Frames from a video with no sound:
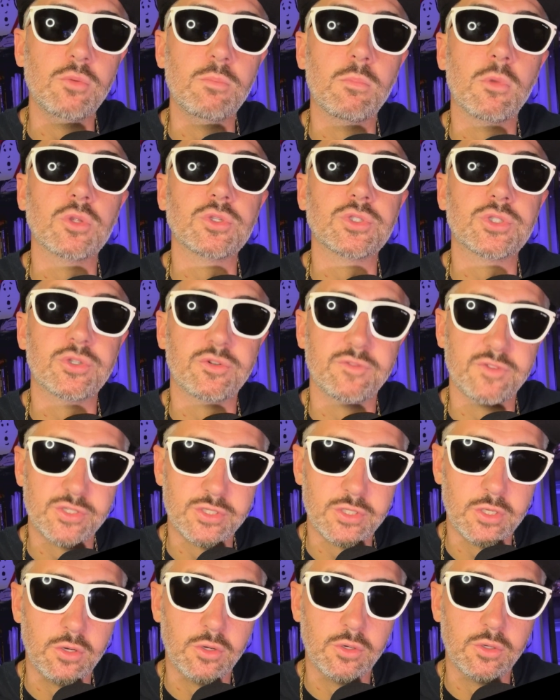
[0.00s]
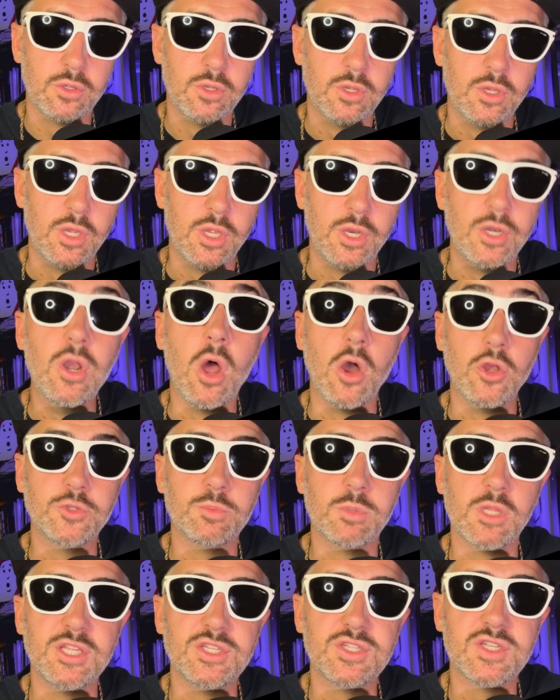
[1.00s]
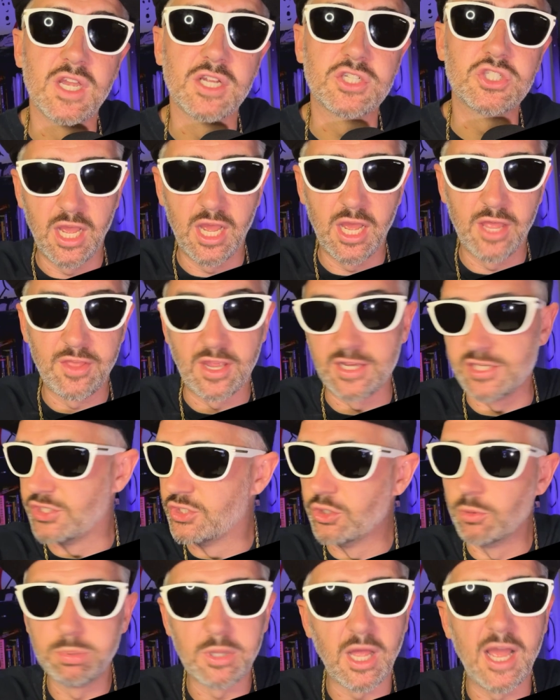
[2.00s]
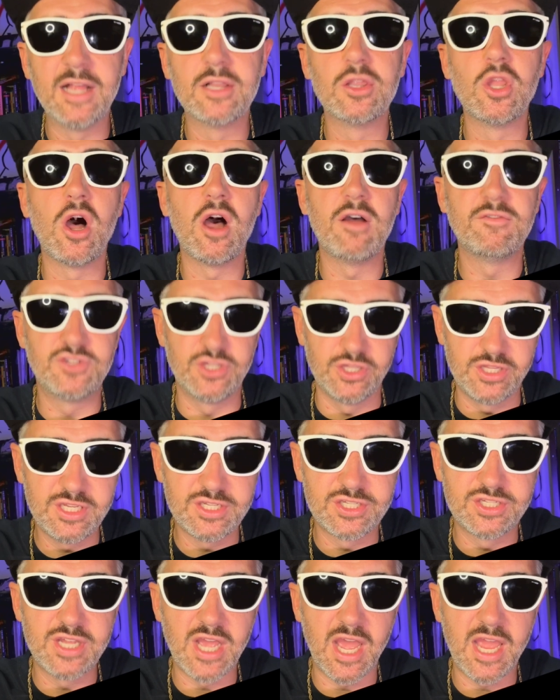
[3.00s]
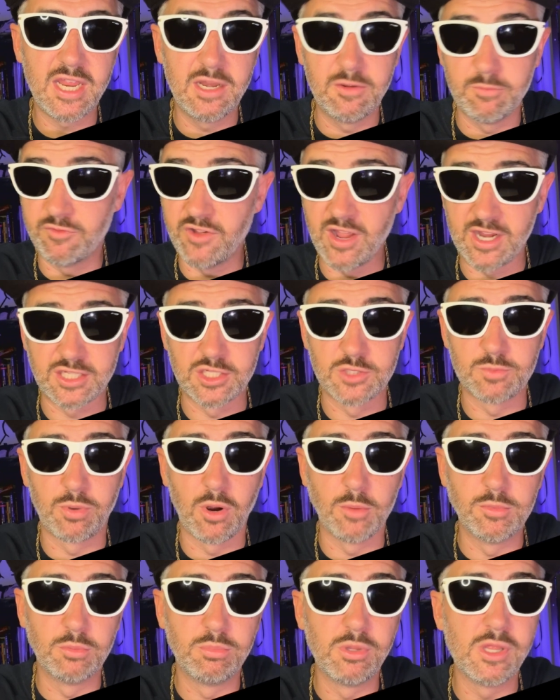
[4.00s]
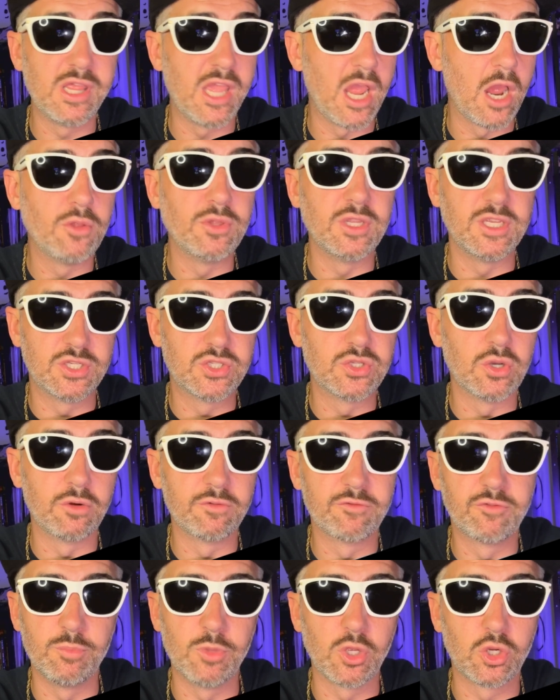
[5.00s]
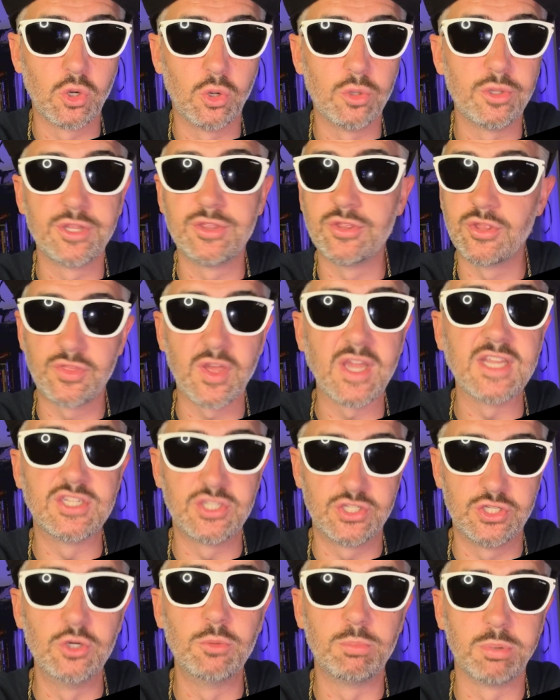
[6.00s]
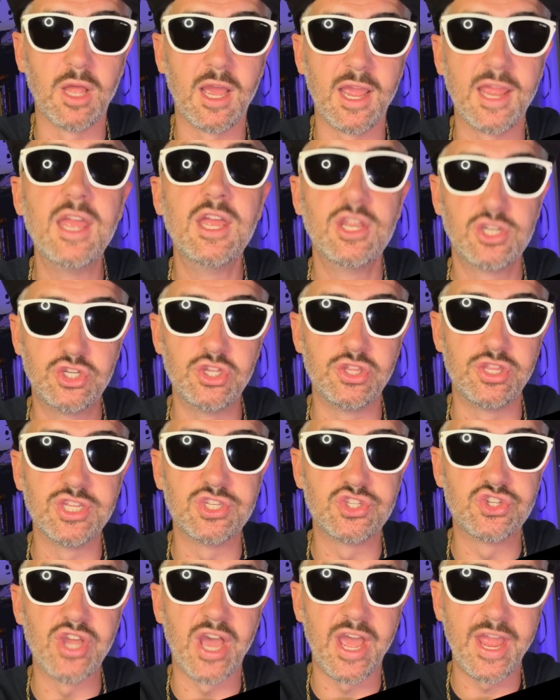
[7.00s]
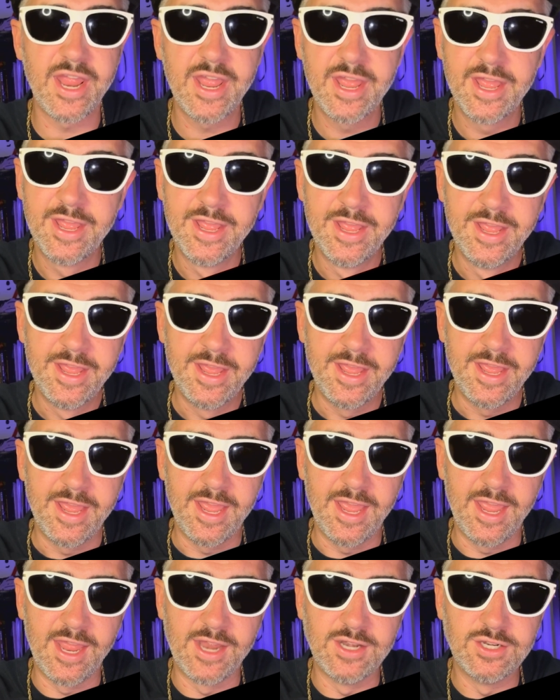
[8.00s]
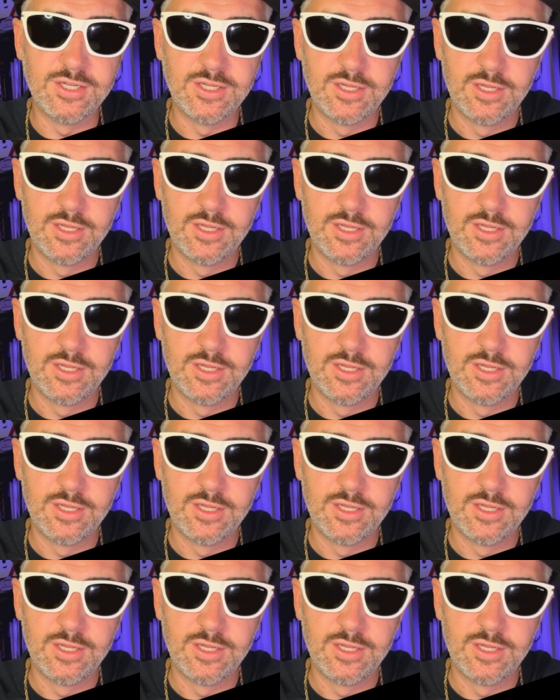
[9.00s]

monster of a song, Nosebleed Section. They still play it live to this day. In fact, it's probably the only song from The Calling that they still play to this day. And